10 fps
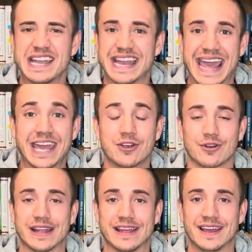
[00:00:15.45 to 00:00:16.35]
and
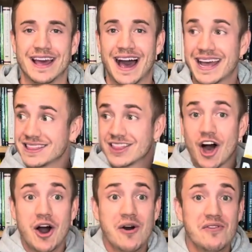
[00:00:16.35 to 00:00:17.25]
angry. I
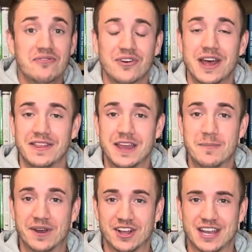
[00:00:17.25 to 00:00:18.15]
love the
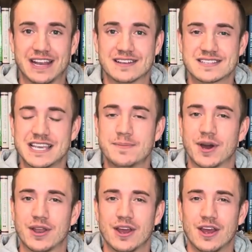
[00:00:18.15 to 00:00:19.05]
ability to see,
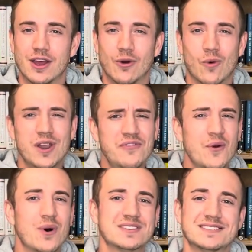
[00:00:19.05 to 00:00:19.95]
but what if it
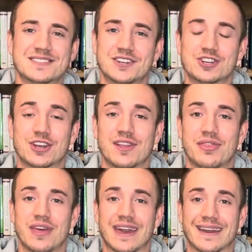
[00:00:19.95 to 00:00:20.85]
wasn't such a good
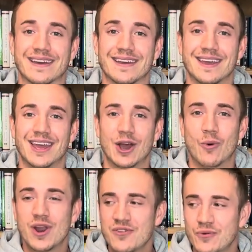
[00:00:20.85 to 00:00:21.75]
thing?
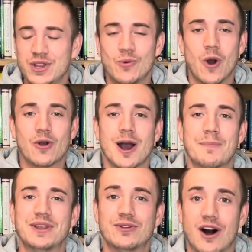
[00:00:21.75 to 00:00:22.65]
What if when you woke up
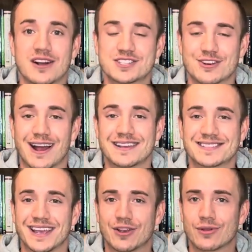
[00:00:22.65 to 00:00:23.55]
and you lost your
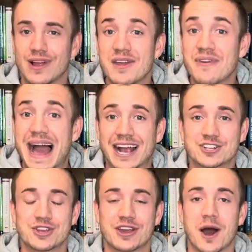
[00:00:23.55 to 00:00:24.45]
eyesight, your life
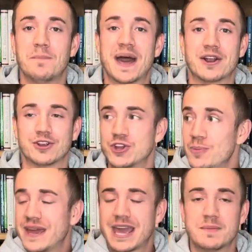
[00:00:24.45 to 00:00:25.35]
actually got better? You
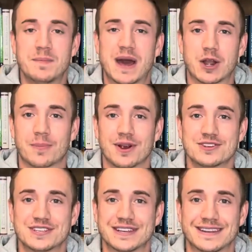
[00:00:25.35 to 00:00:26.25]
became a better
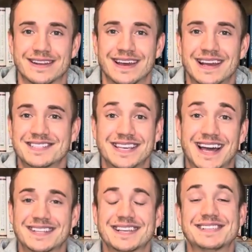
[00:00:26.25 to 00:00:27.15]
person. See,
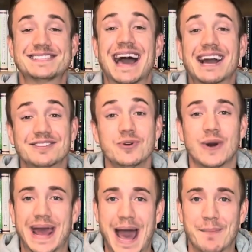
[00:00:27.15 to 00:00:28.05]
that's exactly what
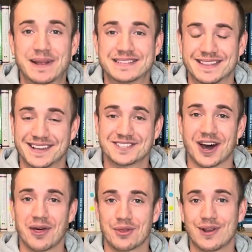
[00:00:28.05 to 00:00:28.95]
happened to this author